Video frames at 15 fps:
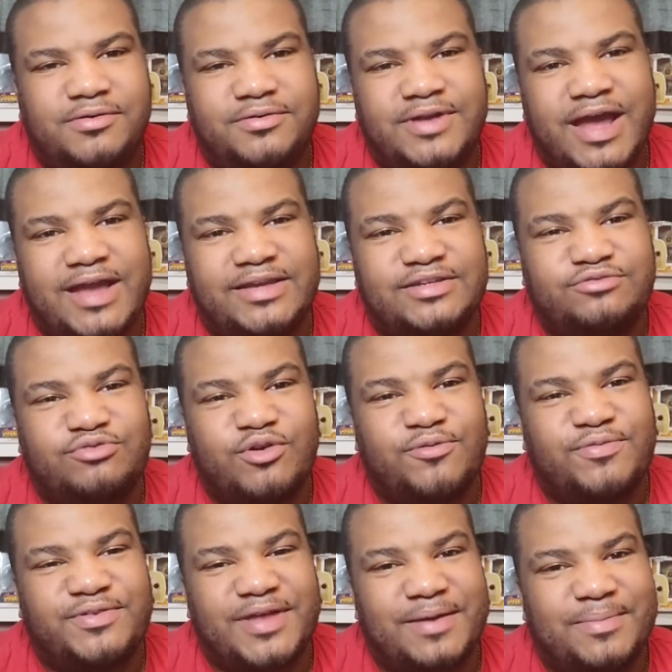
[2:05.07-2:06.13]
Nah, he's wrong
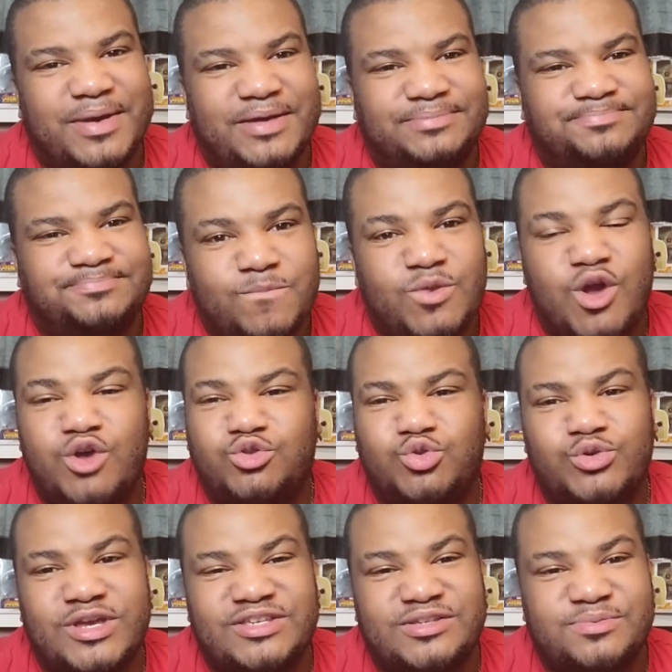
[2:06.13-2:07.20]
for that, man. R
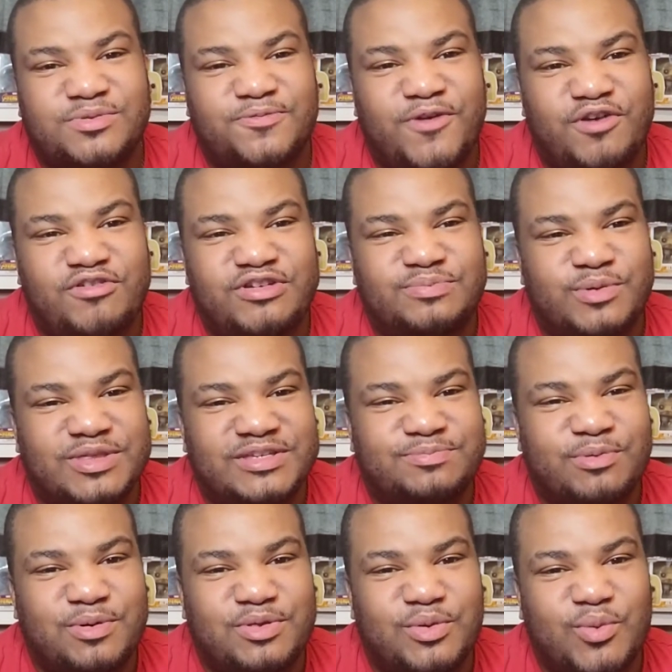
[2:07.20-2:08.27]
two gets up to fuckers, but this is
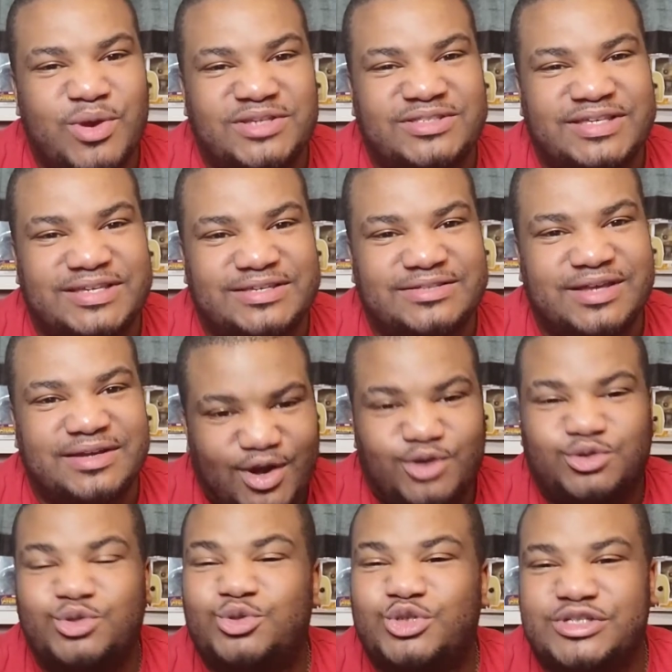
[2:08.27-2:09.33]
probably the worst thing he's done. R
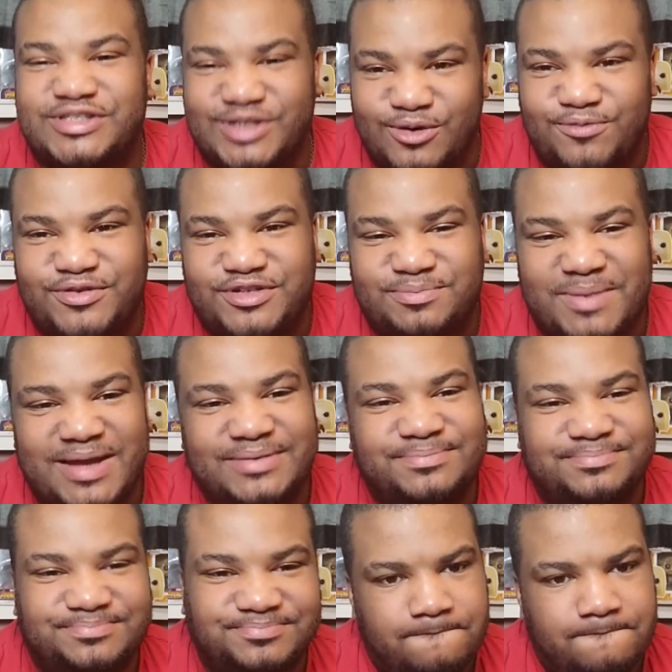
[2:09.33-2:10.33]
two's just selfish, man.